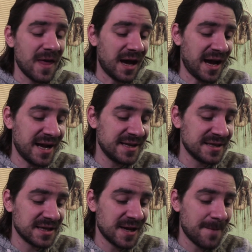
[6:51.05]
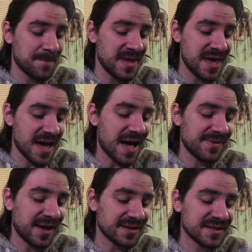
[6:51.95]
And yeah,
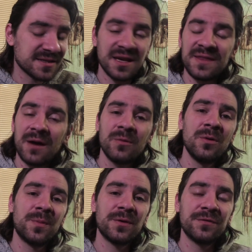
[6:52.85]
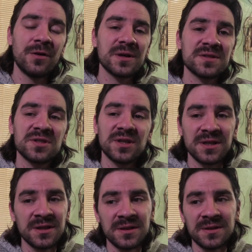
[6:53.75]
that will provoke a
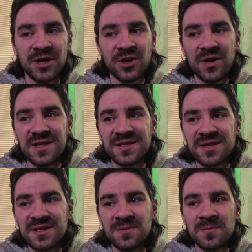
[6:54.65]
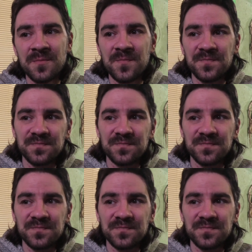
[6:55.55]
certain criticism